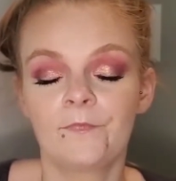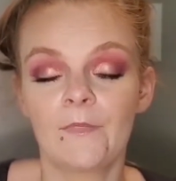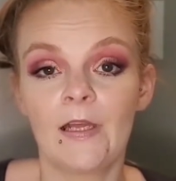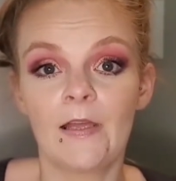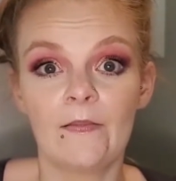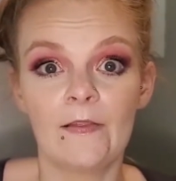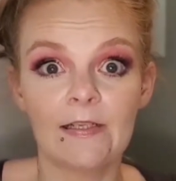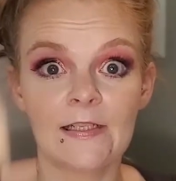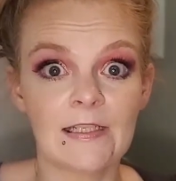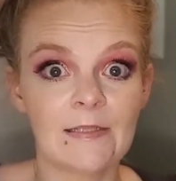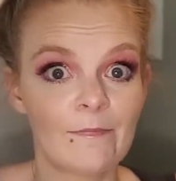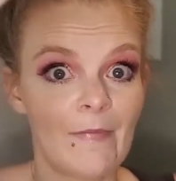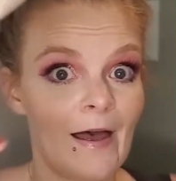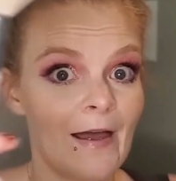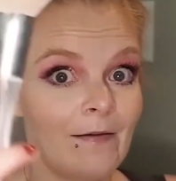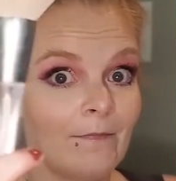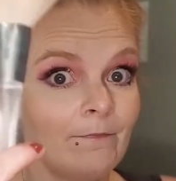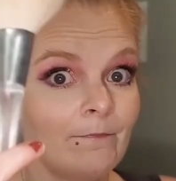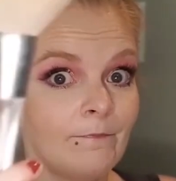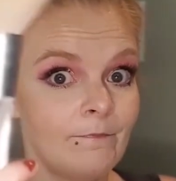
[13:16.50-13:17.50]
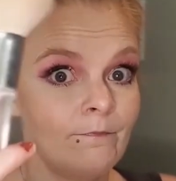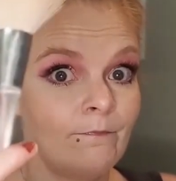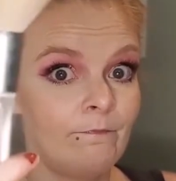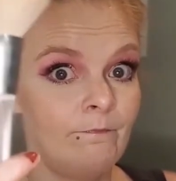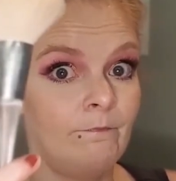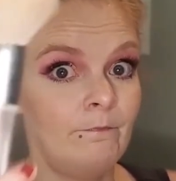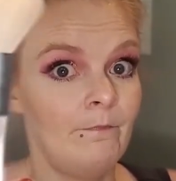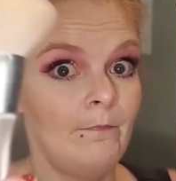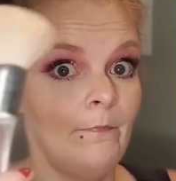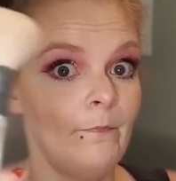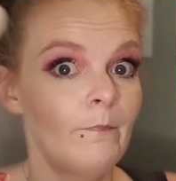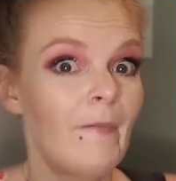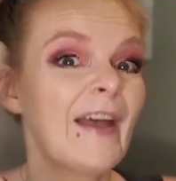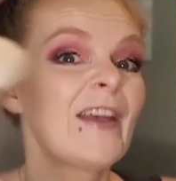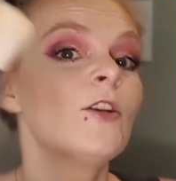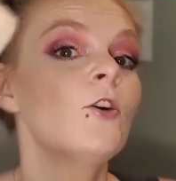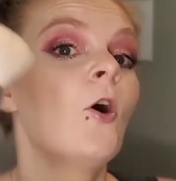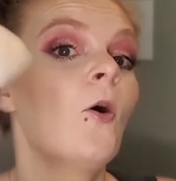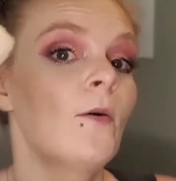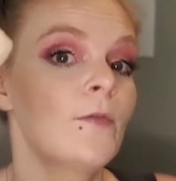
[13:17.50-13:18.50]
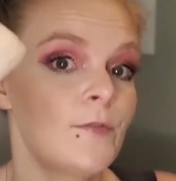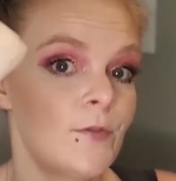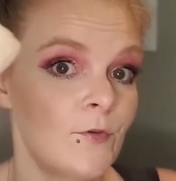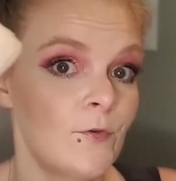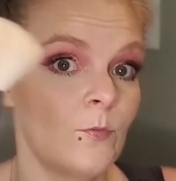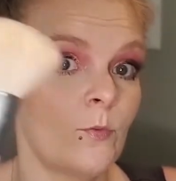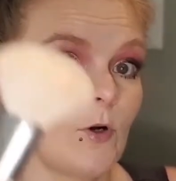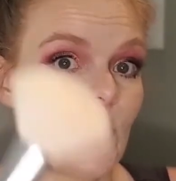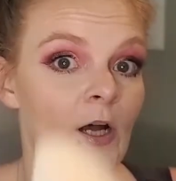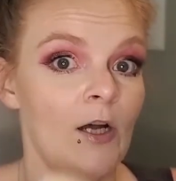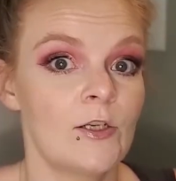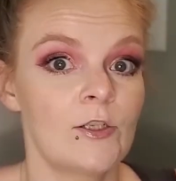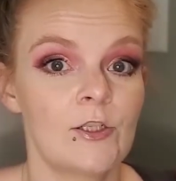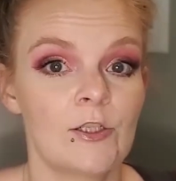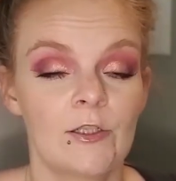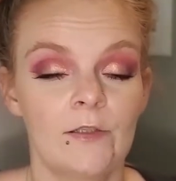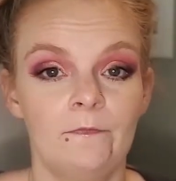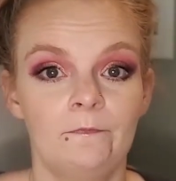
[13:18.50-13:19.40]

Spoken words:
this is my go-to brush.